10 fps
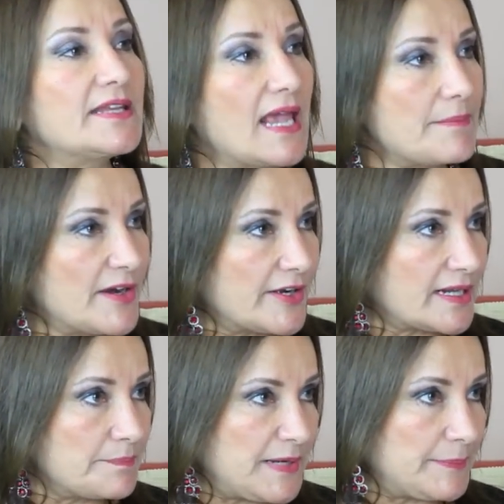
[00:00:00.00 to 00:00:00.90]

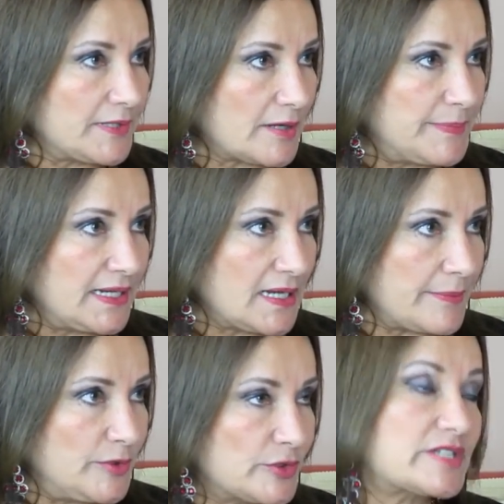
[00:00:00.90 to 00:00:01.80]
American people are being
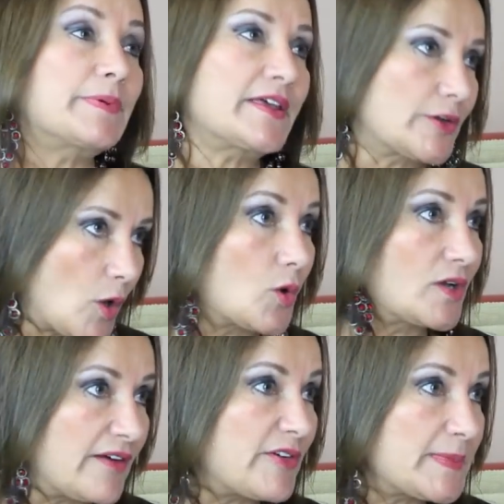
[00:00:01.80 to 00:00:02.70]
abused by their own
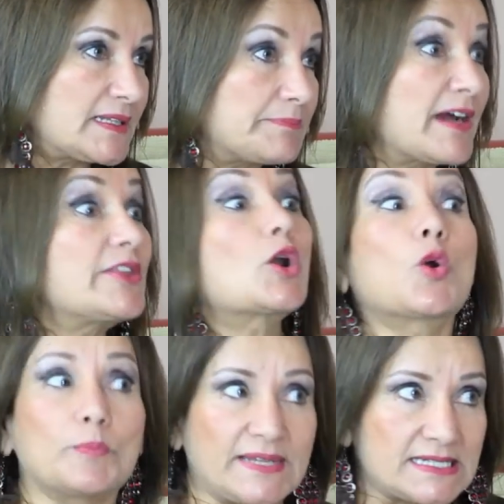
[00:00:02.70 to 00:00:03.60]
government, by their
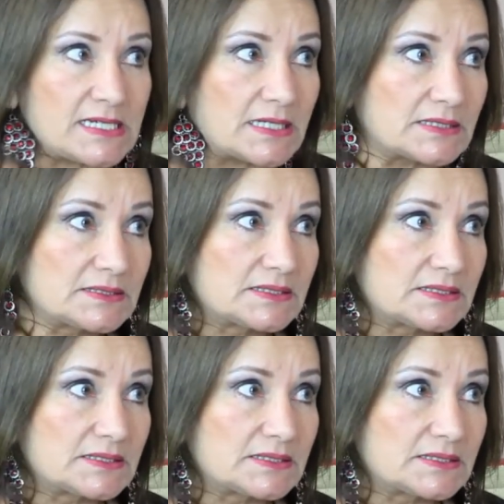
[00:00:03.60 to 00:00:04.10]
own media.